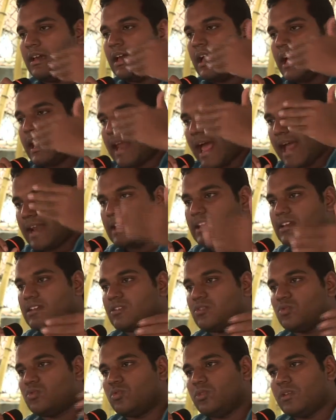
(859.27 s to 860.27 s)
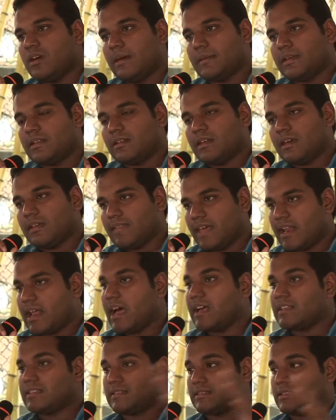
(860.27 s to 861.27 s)
and added to, I mean, there
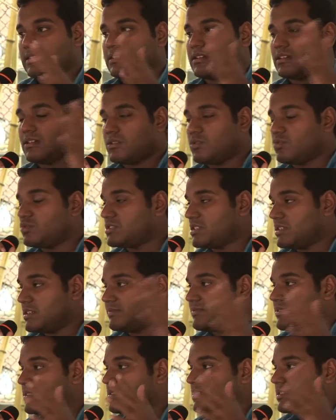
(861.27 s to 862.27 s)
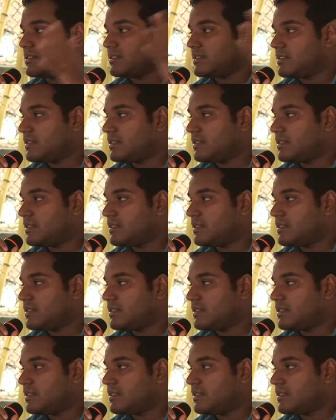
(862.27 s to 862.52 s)
are certain crucial differences.